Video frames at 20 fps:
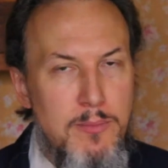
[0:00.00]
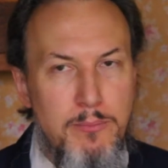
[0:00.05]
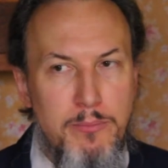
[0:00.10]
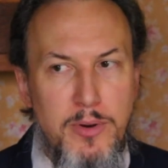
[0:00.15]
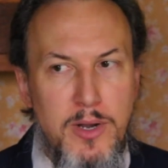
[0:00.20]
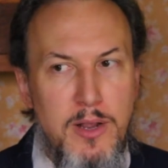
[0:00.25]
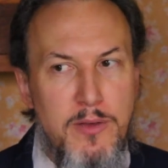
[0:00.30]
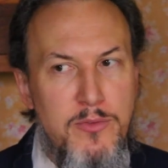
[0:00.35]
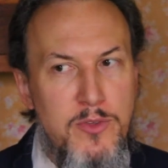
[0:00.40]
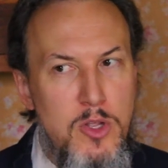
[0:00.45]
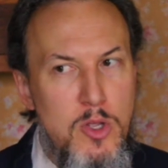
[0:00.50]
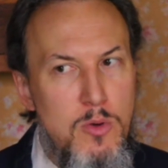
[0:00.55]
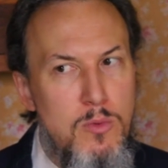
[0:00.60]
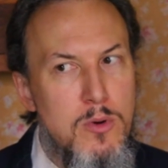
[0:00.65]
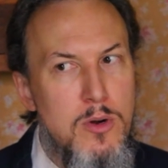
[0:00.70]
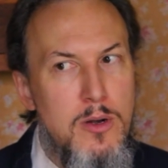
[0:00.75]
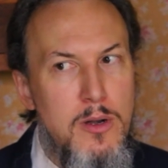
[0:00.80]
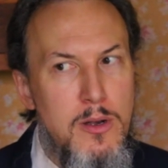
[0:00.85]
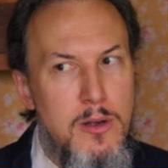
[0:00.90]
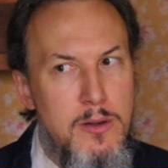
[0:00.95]
But if you
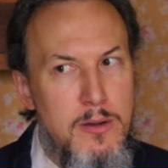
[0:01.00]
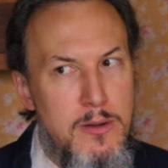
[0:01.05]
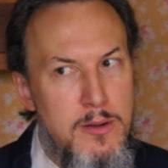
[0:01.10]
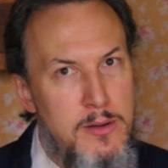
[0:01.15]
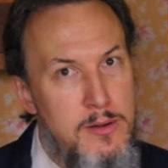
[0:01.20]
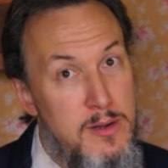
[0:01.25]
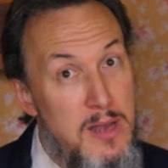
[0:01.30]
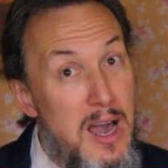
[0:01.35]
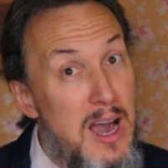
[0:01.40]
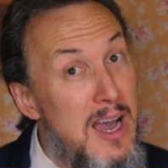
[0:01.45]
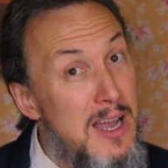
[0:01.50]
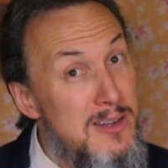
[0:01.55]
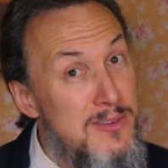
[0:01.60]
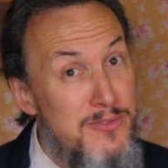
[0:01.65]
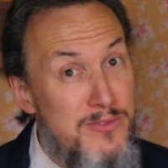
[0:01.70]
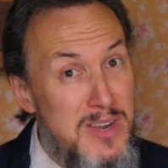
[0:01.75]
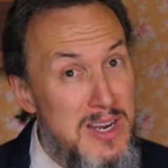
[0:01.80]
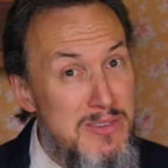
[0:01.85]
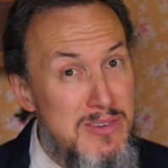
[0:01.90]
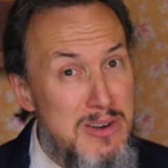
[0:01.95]
were not
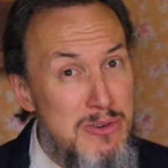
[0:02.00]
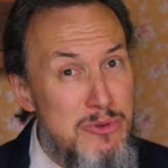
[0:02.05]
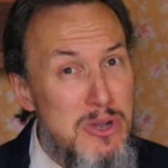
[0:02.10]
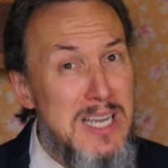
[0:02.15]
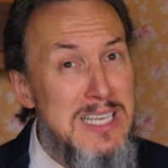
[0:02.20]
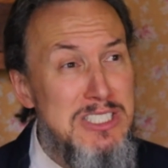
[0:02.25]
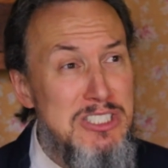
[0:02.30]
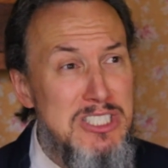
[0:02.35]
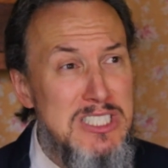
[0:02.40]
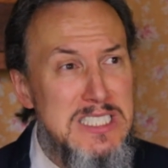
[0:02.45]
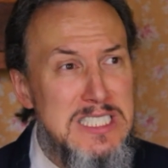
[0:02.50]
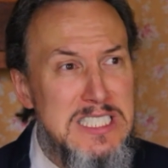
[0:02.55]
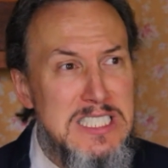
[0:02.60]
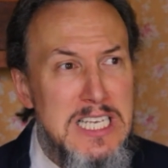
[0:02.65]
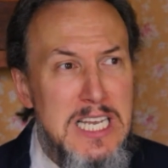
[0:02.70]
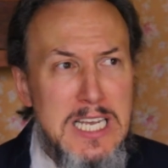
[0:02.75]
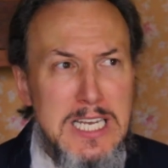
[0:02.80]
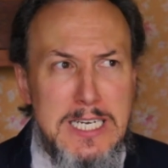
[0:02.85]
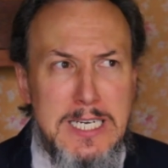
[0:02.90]
very righteous,